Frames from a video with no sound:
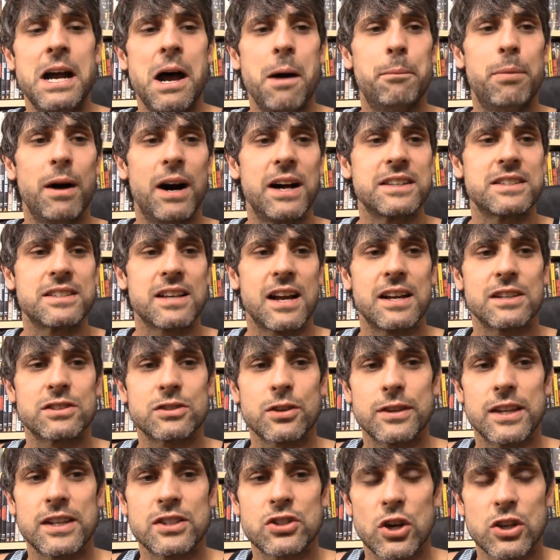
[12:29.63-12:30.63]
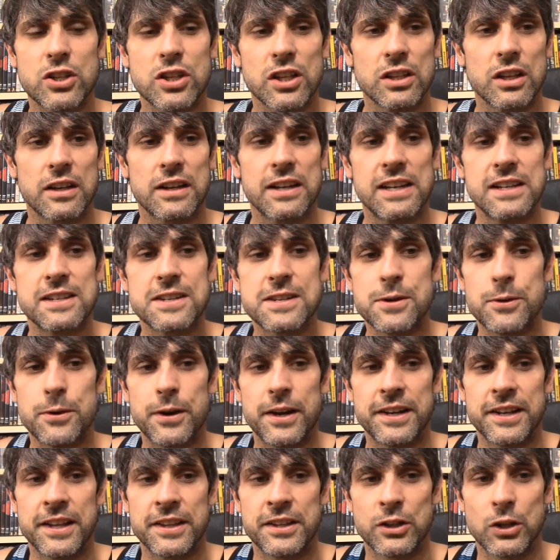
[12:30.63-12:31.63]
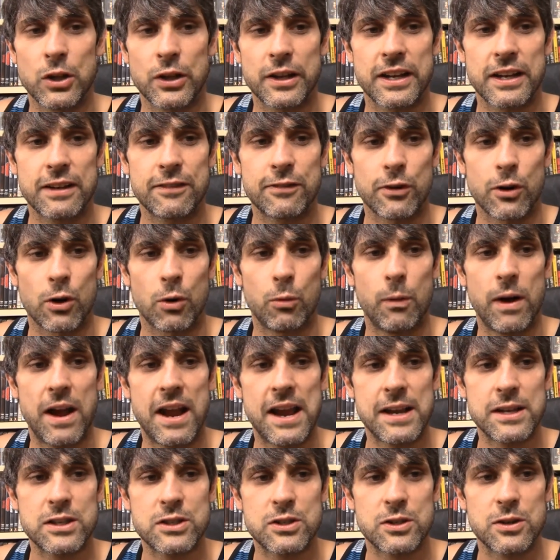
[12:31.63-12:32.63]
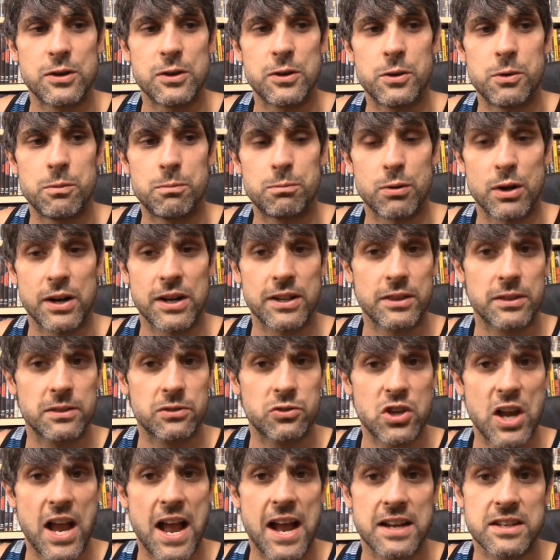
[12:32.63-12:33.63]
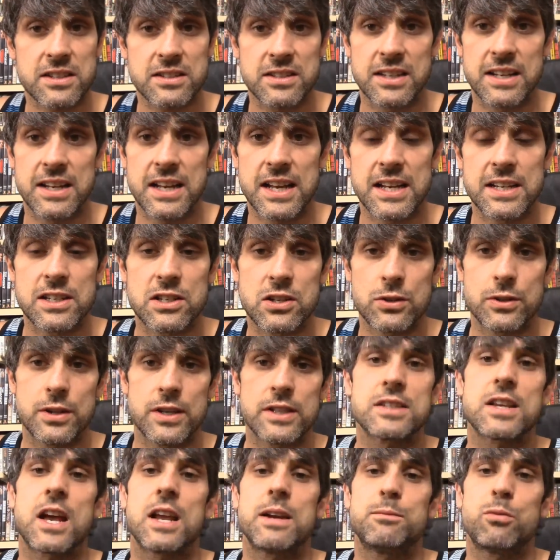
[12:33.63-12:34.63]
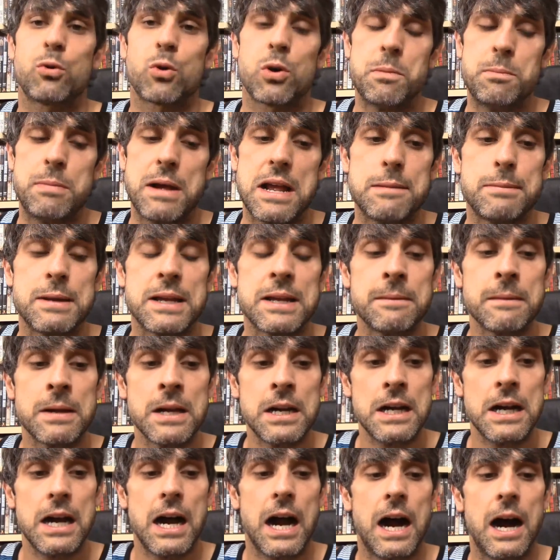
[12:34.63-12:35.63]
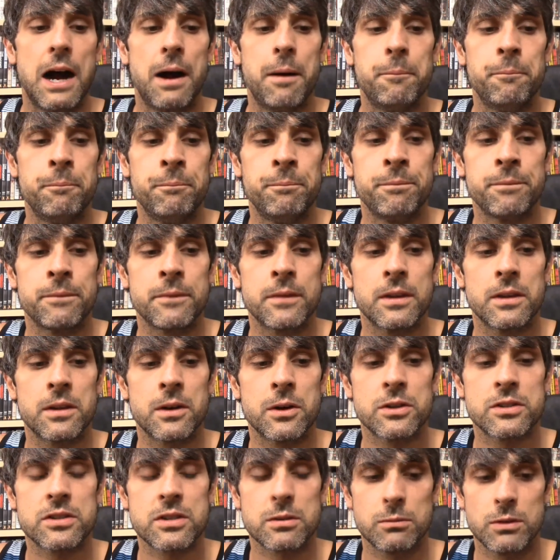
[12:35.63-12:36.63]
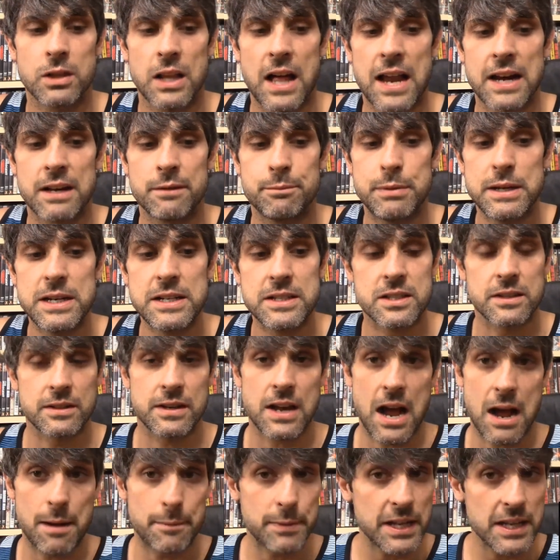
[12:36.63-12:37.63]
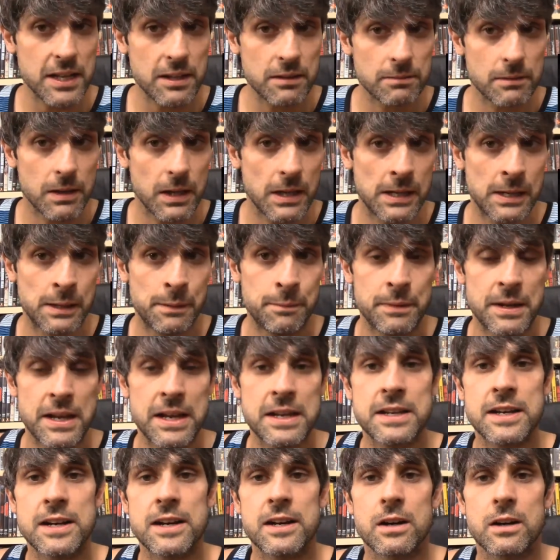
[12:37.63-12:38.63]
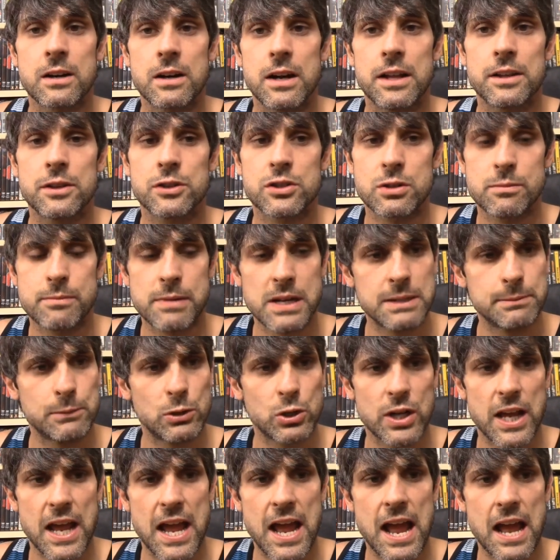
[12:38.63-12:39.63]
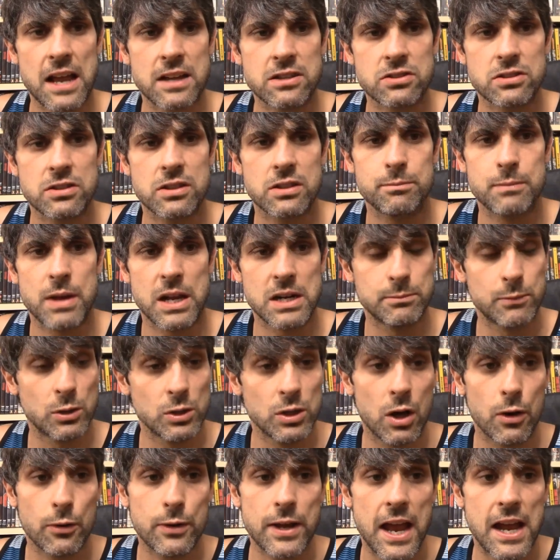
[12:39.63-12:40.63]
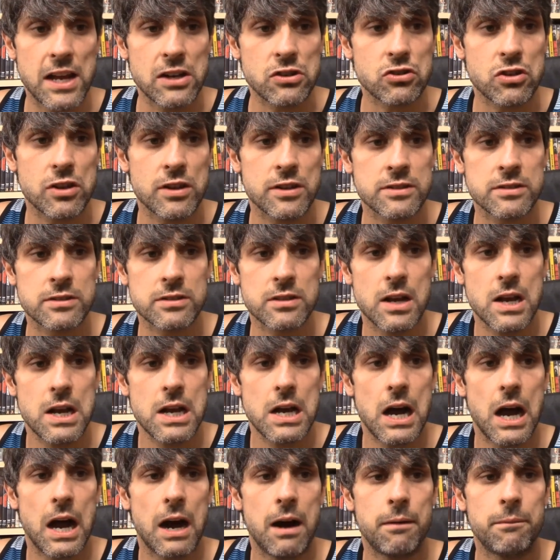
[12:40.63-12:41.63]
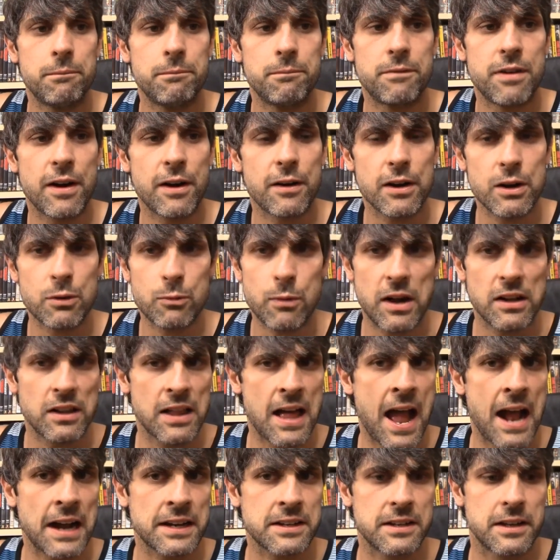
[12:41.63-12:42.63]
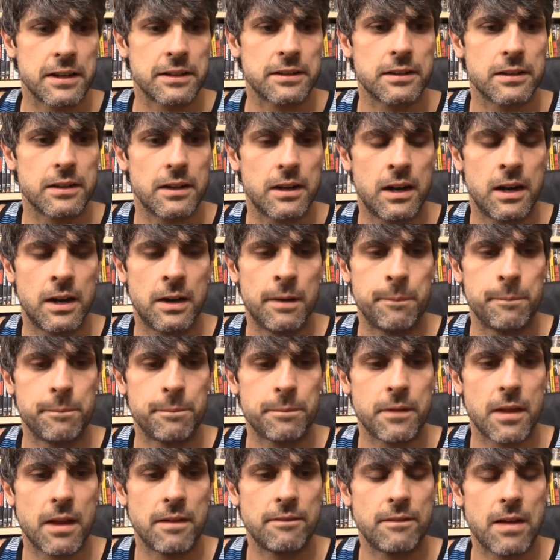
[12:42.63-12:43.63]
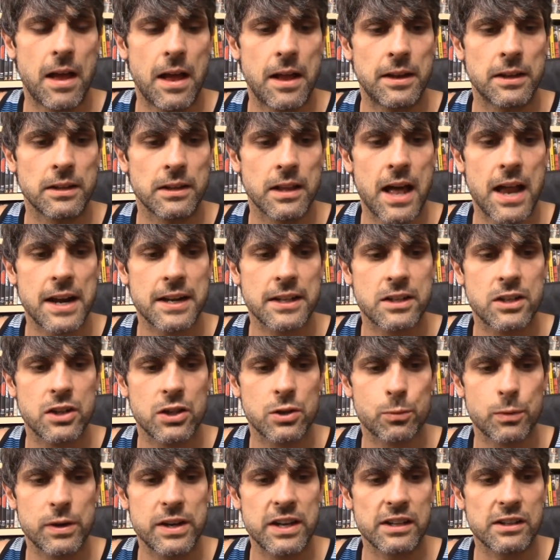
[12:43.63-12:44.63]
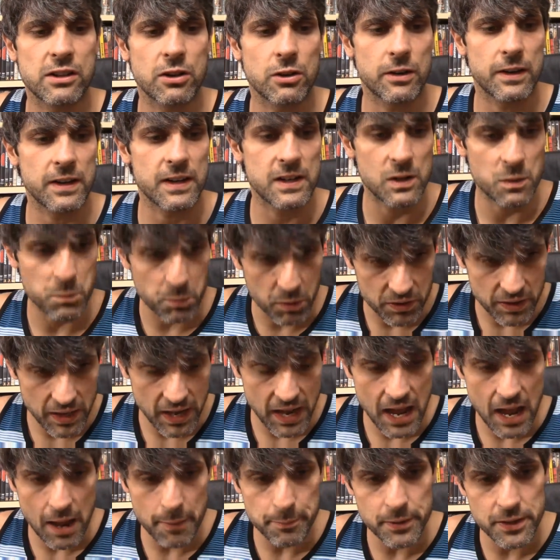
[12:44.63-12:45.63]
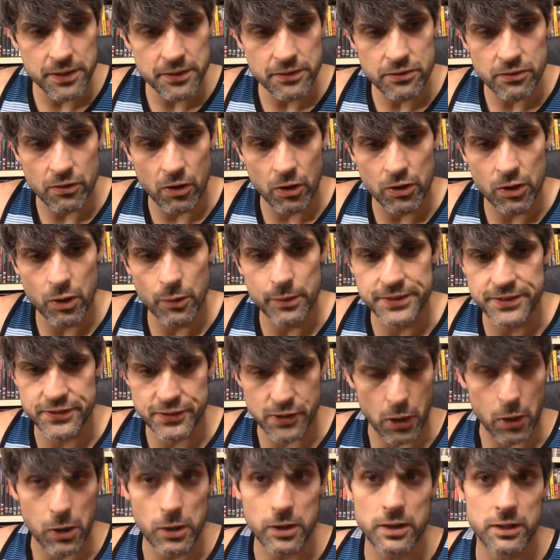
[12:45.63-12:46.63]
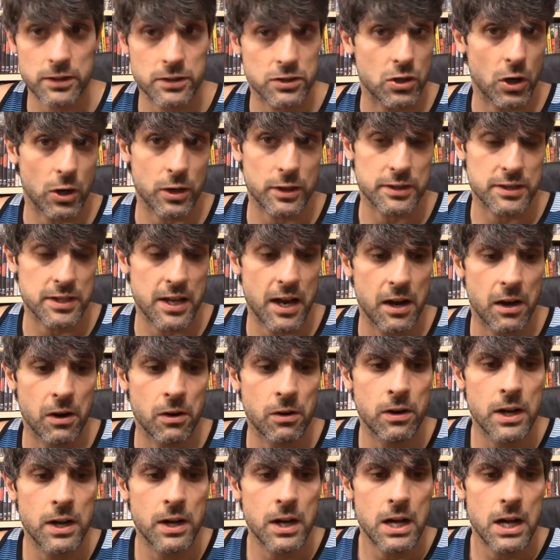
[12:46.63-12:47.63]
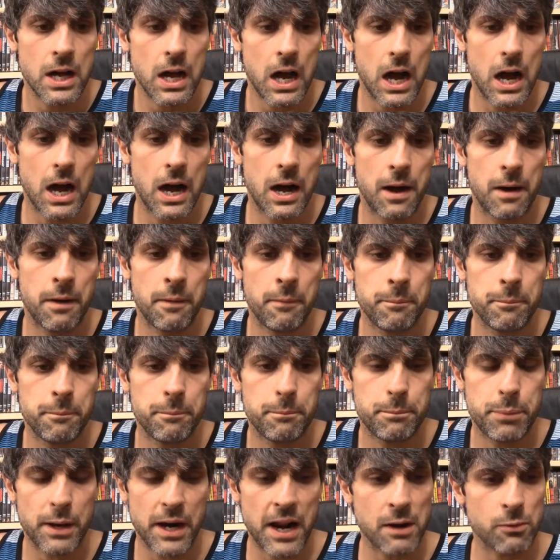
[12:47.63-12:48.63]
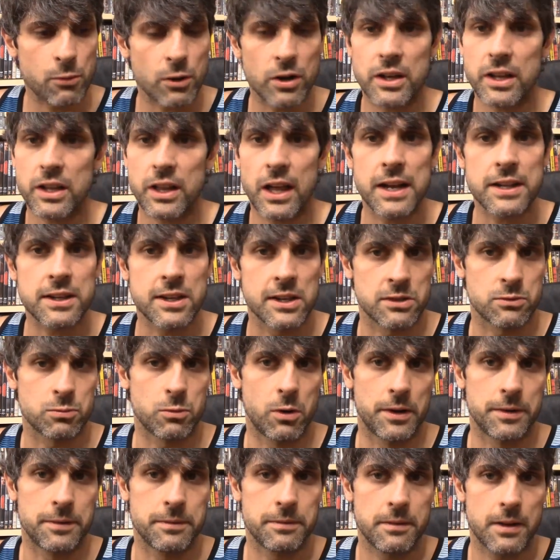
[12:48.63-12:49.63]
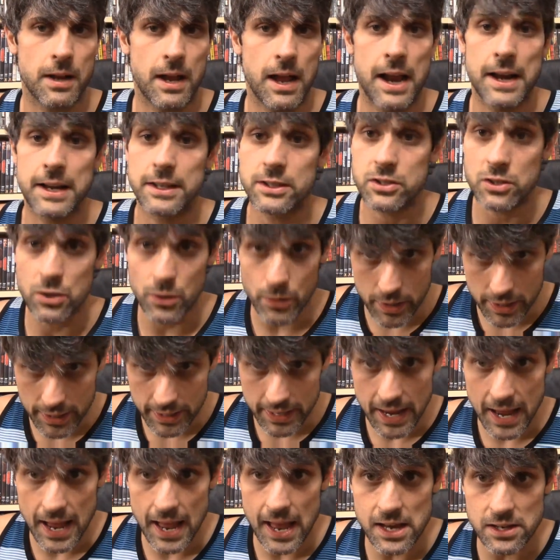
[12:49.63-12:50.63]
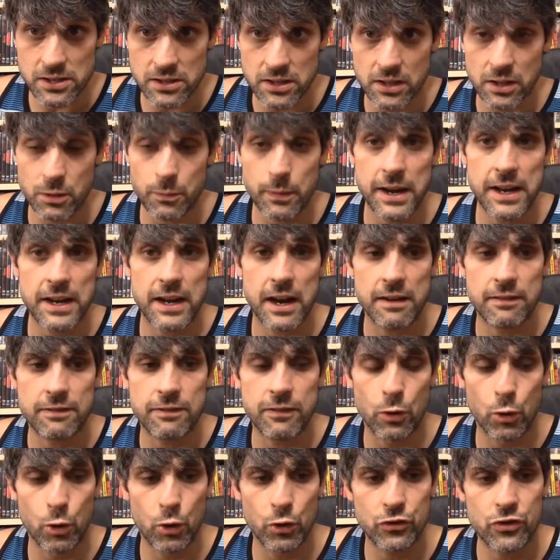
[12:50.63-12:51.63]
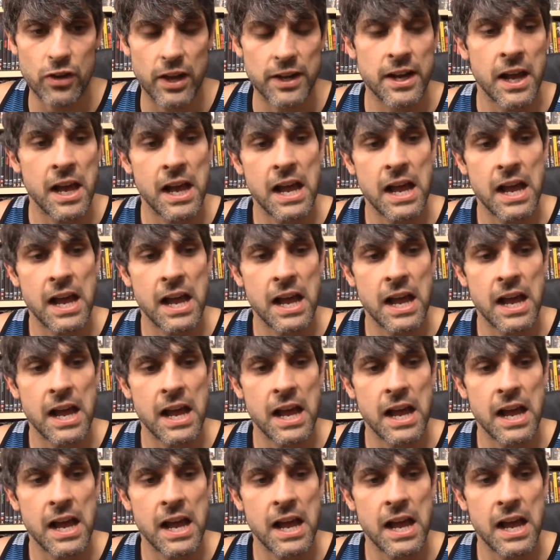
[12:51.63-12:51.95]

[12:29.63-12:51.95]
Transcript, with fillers: But uh, so they start to look into it, and they're looking for a way to bring Jackson into this unborn baby. Um, there's some a lot of beats of comedy um, in here. There's a minimal cast, minimal locations, um, very well acted, um, and, and, a lot of good reoccurring humor that happens. Although it's dark, it's dark as hell. Um, but I really like this one and it's due to the cast and the way it unfolds. And